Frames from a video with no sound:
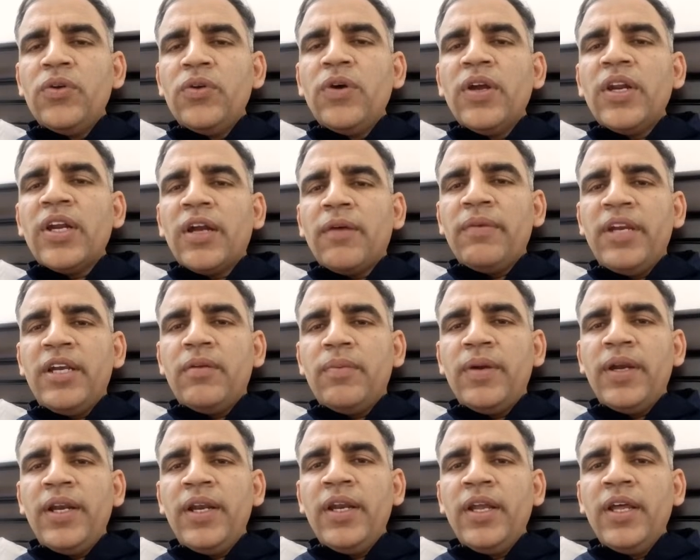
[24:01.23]

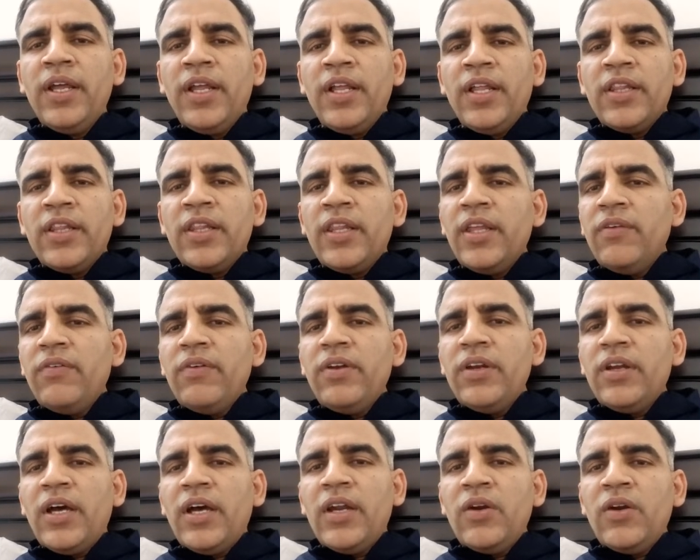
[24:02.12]
commitment, they
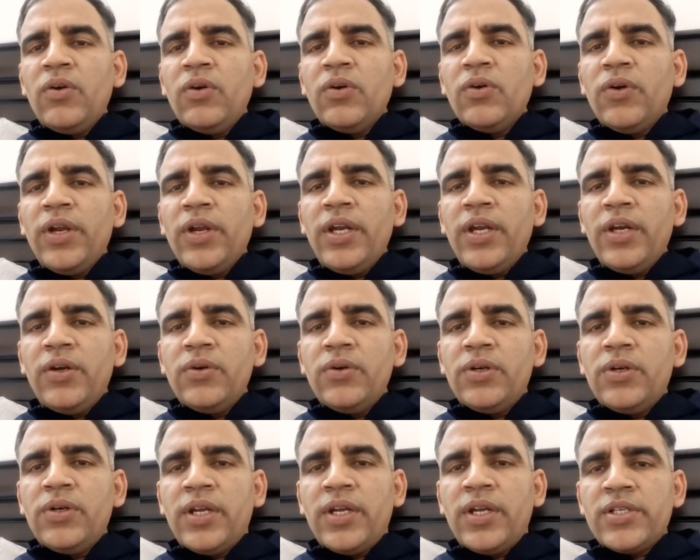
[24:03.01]
will are not going
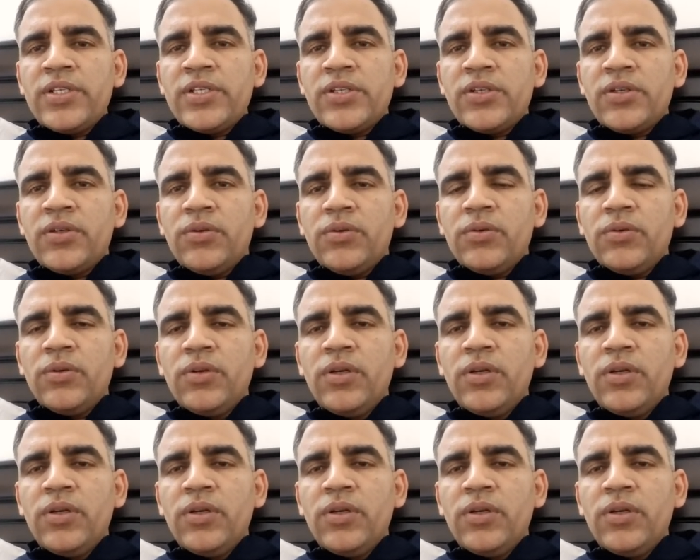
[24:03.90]
to trust you.